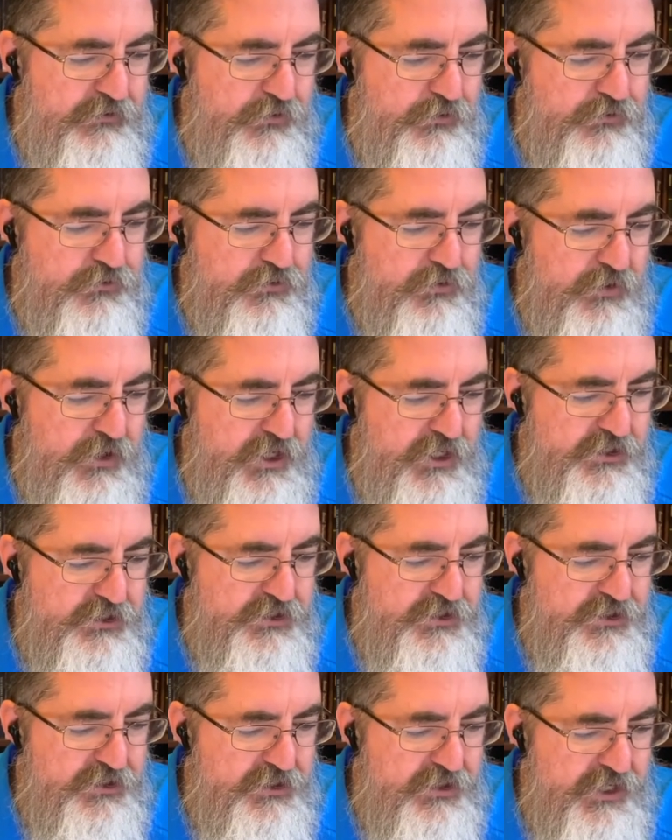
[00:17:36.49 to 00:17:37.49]
to
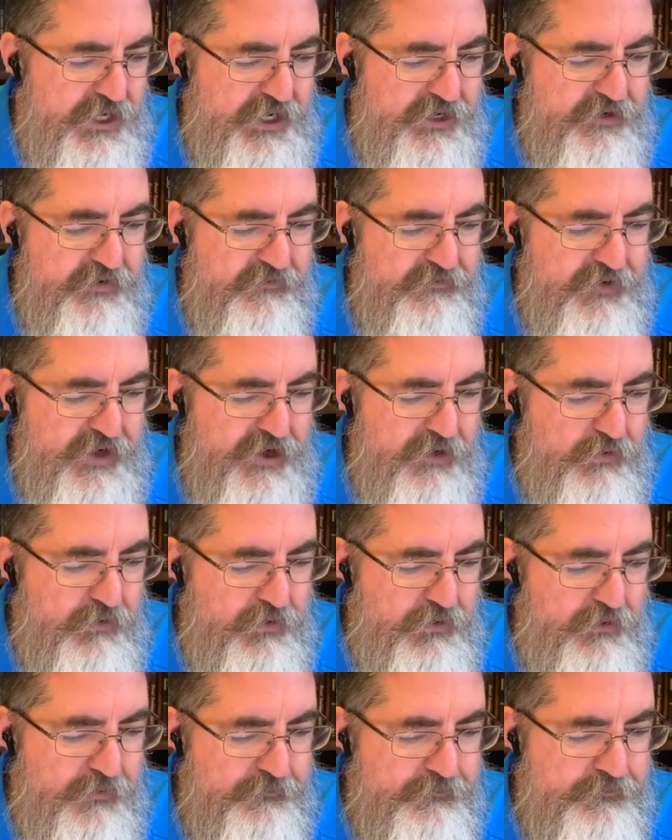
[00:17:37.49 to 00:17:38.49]
crush and
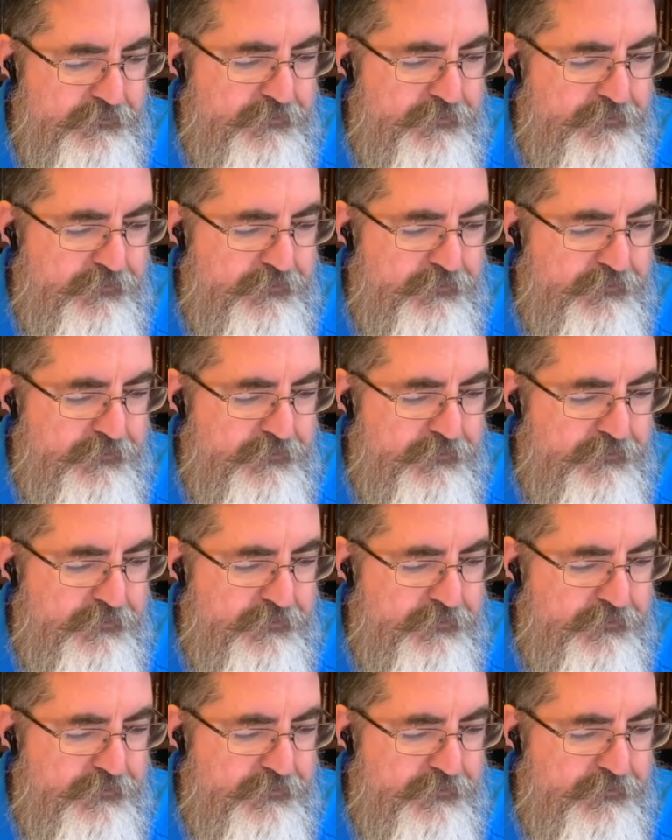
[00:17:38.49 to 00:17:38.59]
devour,